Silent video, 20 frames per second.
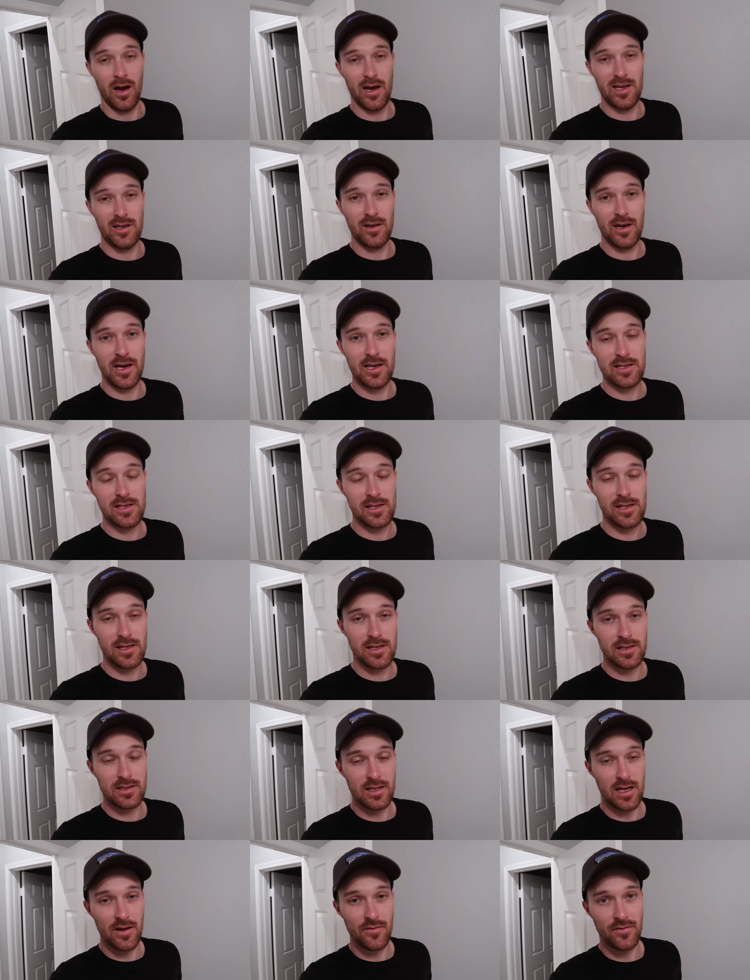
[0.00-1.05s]
All right, you guys, it
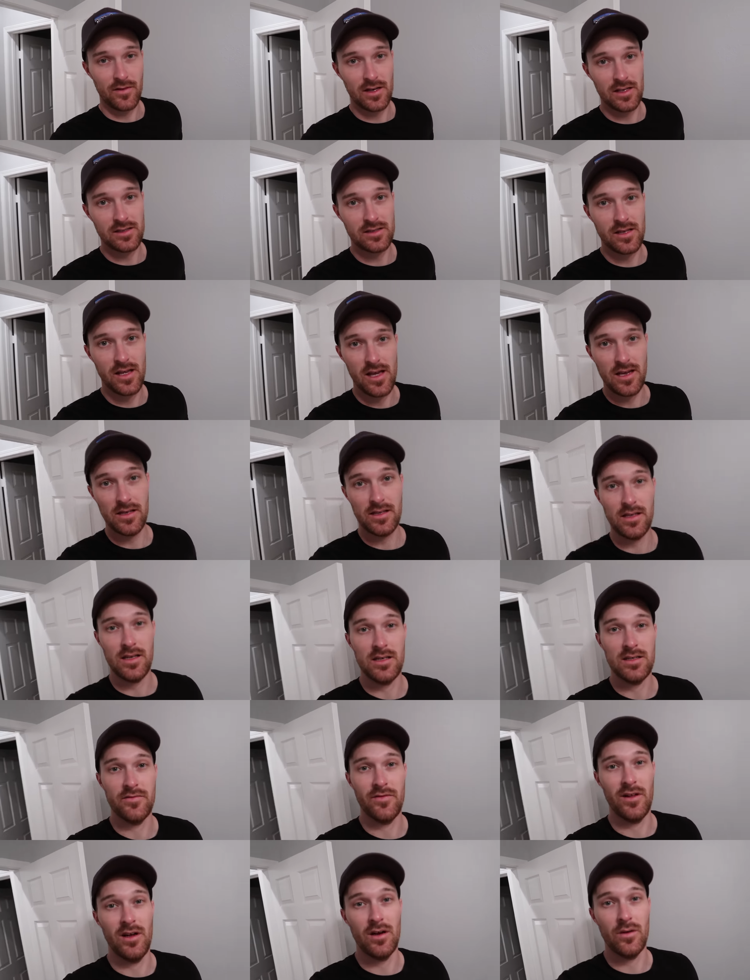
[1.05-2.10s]
is time for us to end
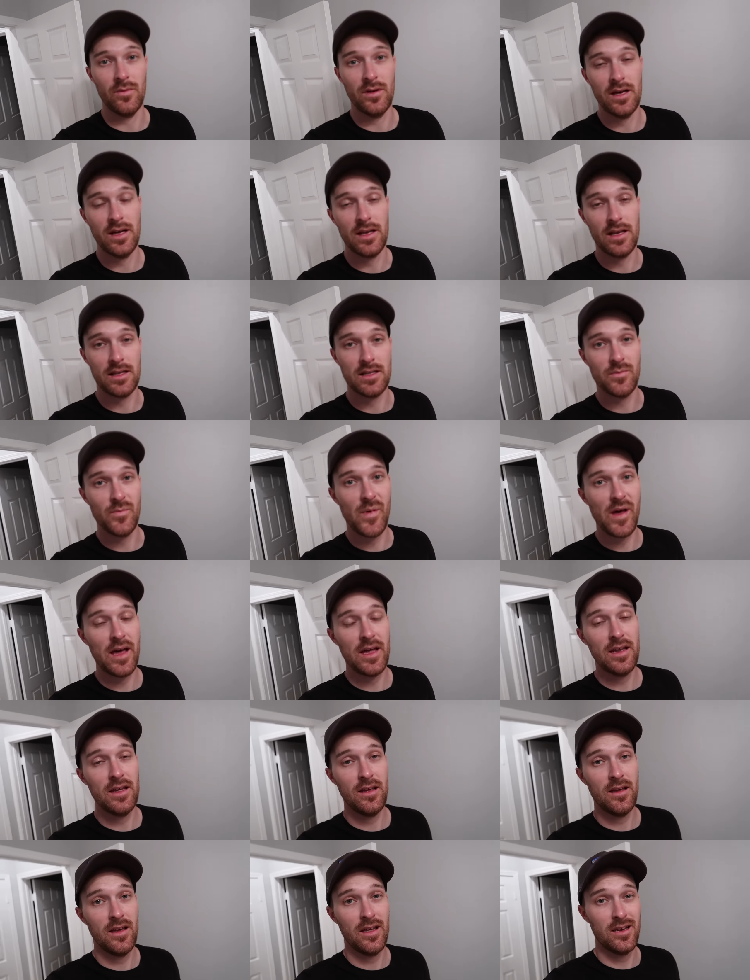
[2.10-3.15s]
today's vlog. We gotta get to
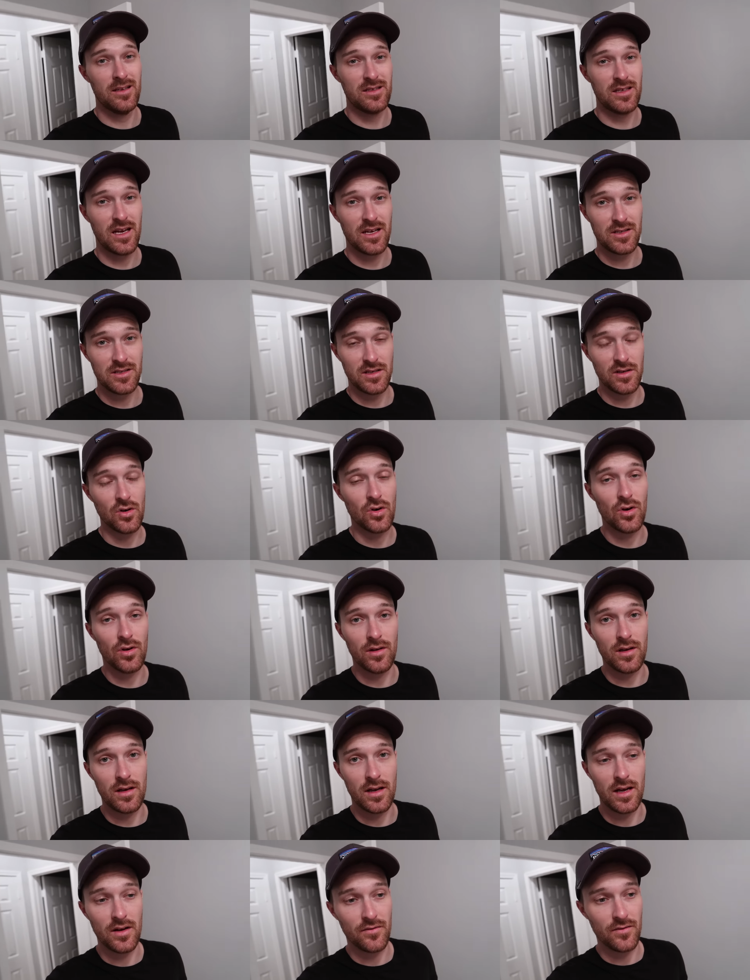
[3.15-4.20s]
bed, and it's actually an
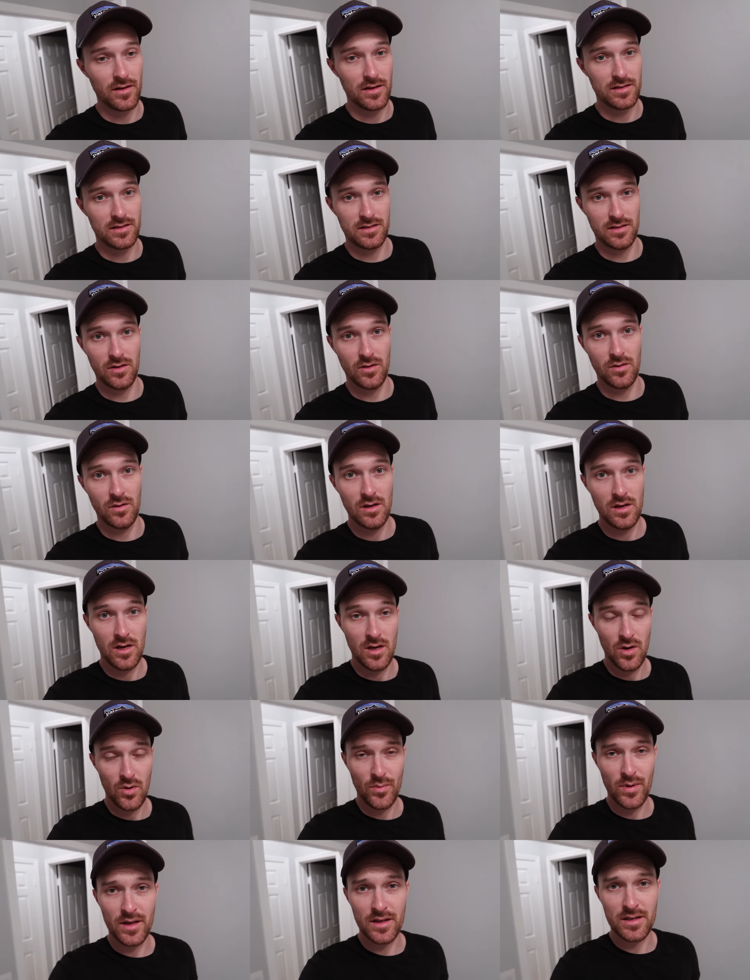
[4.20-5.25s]
early night for us, so
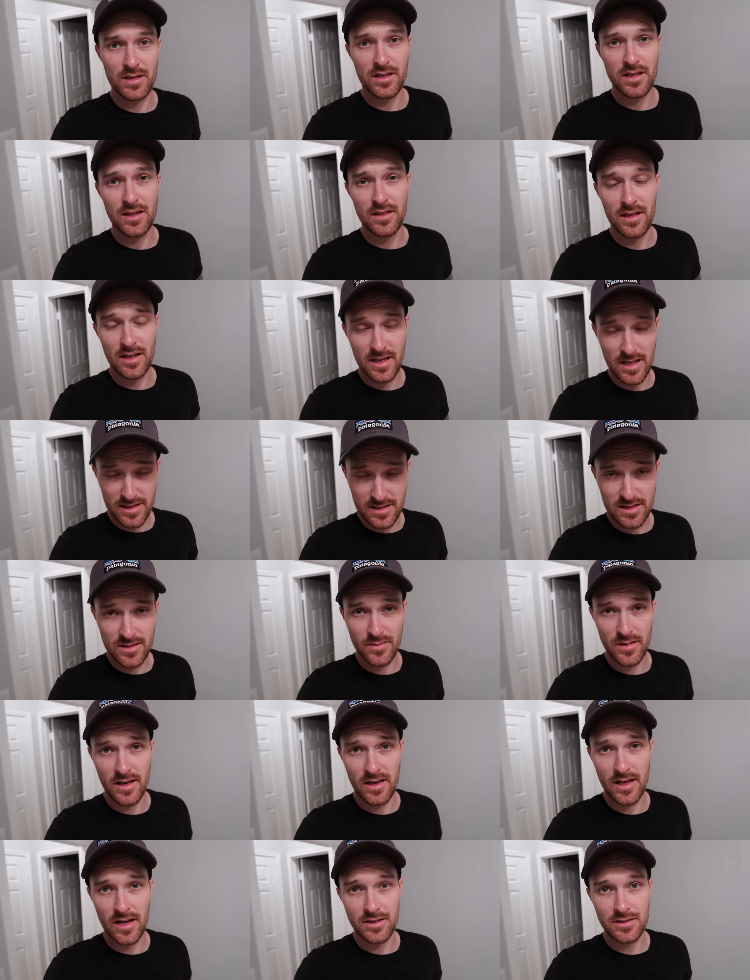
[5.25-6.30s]
putting to get the kids to
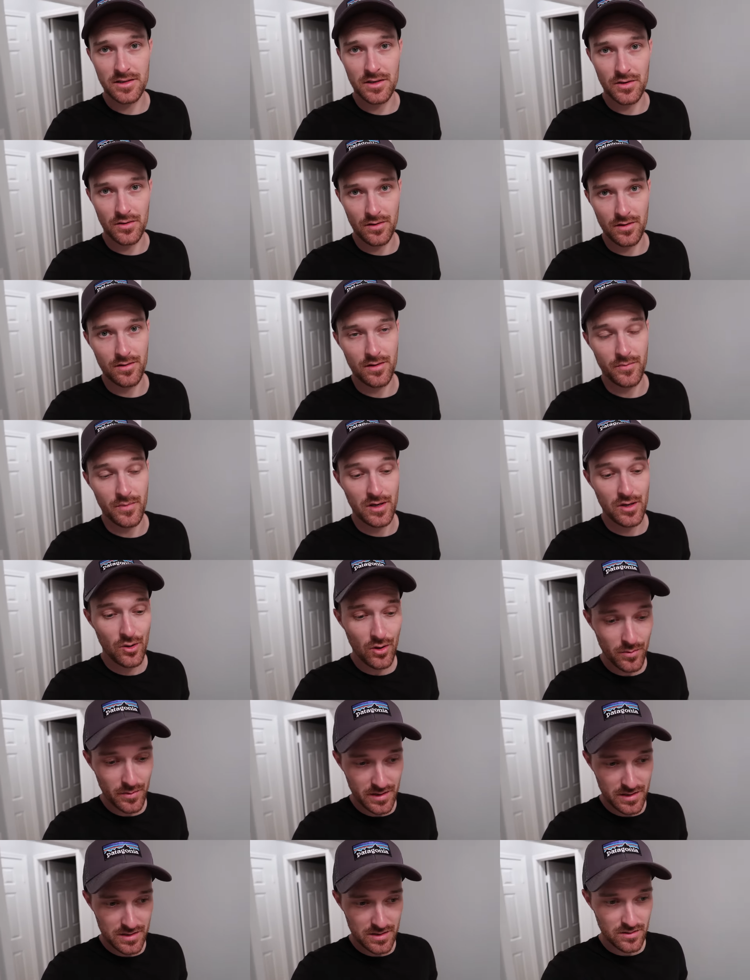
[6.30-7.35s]
bed actually earlier than we
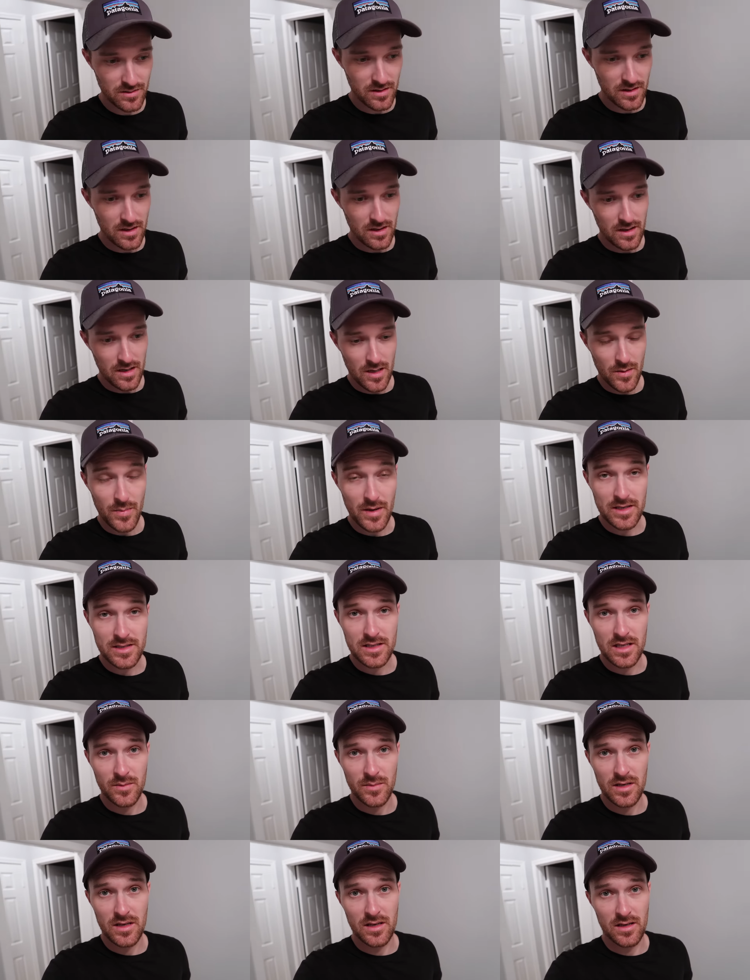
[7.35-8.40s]
normally do, but it's
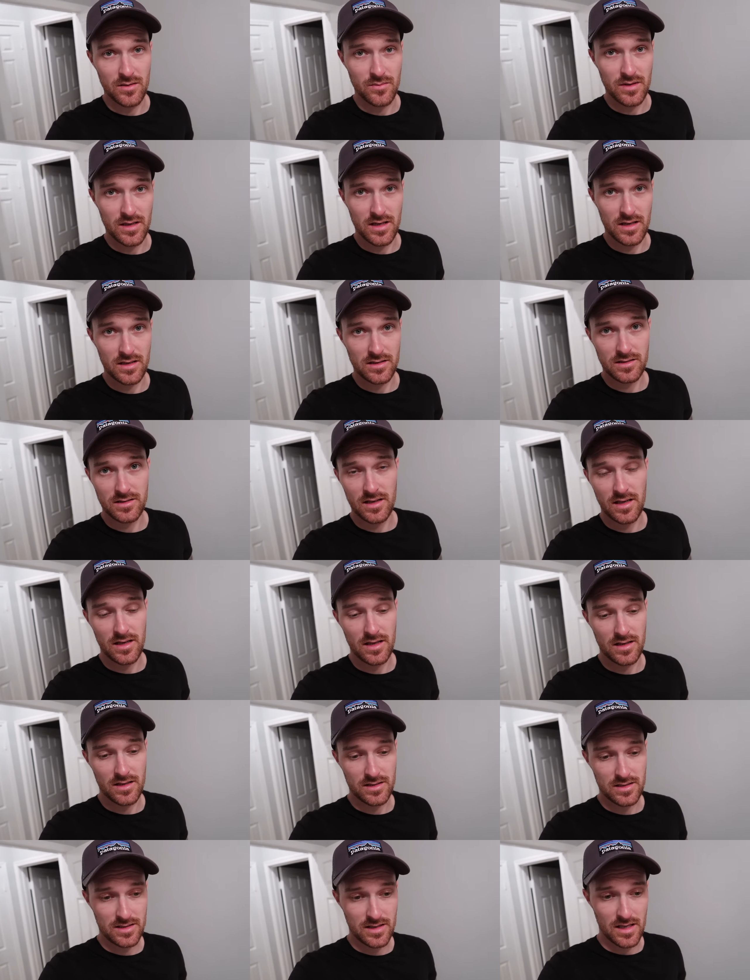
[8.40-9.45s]
gonna be good because they
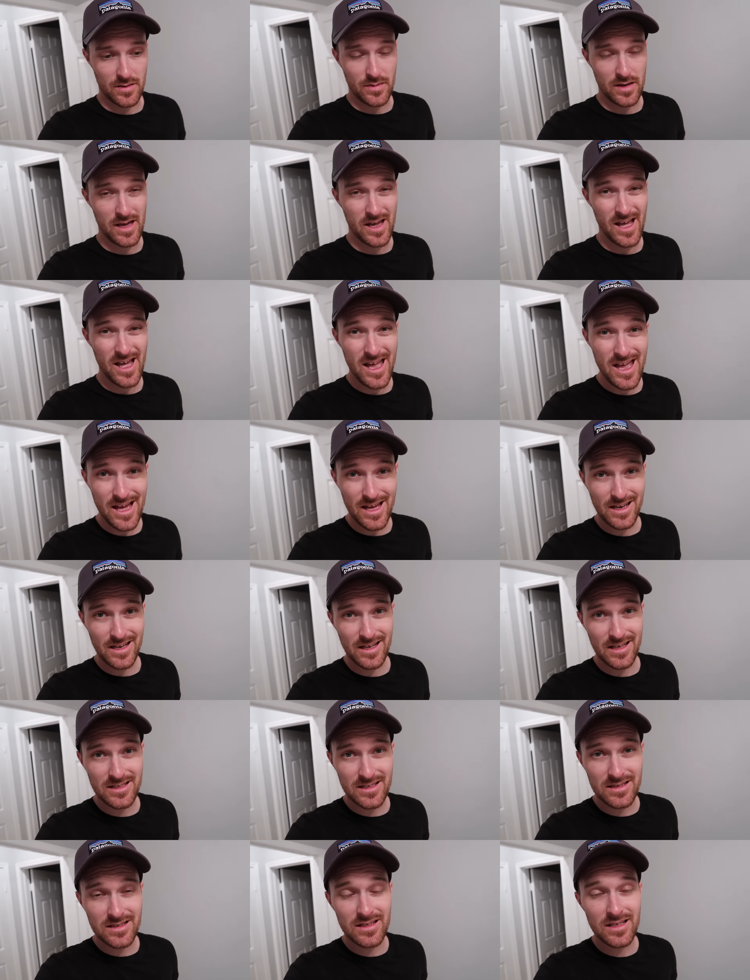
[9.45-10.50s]
need to sleep.
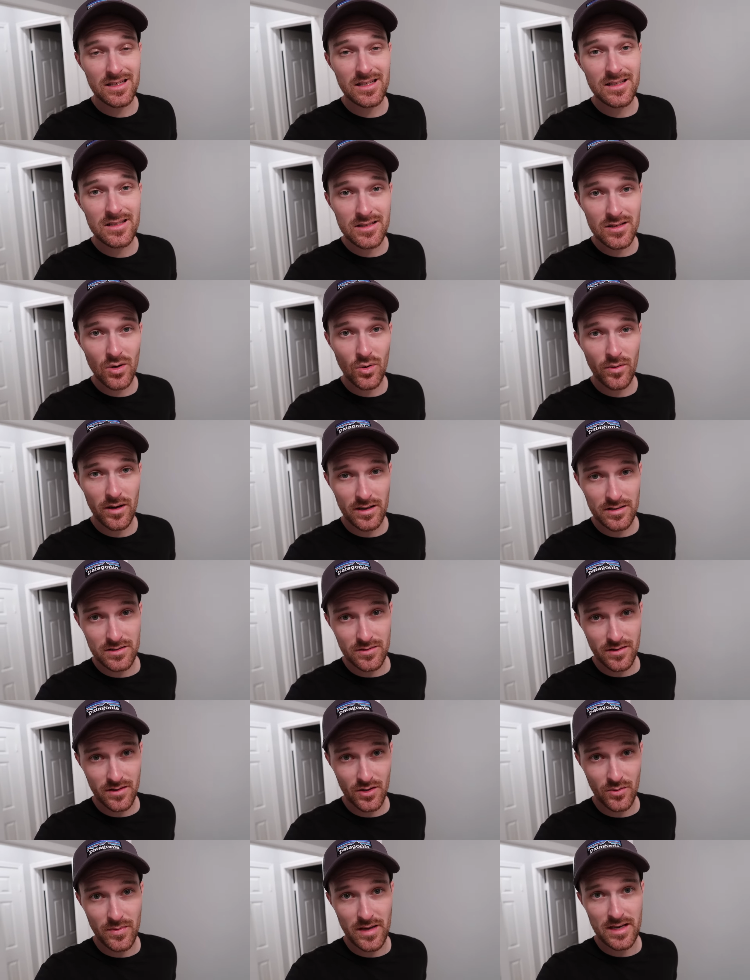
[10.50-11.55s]
And since they did so well
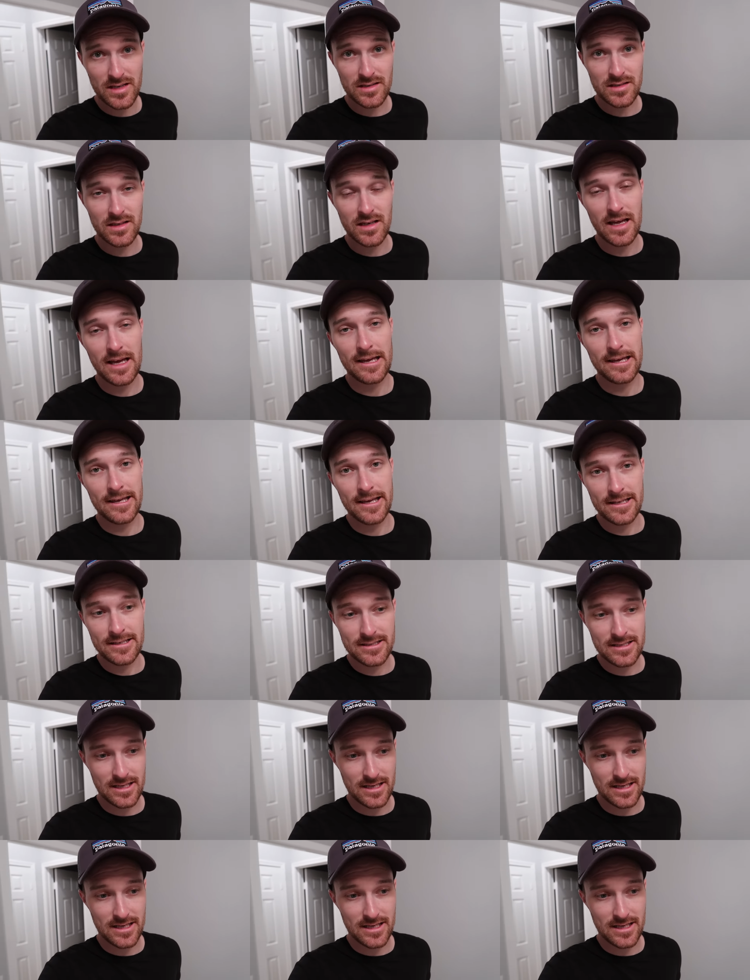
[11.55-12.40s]
doing their medicine again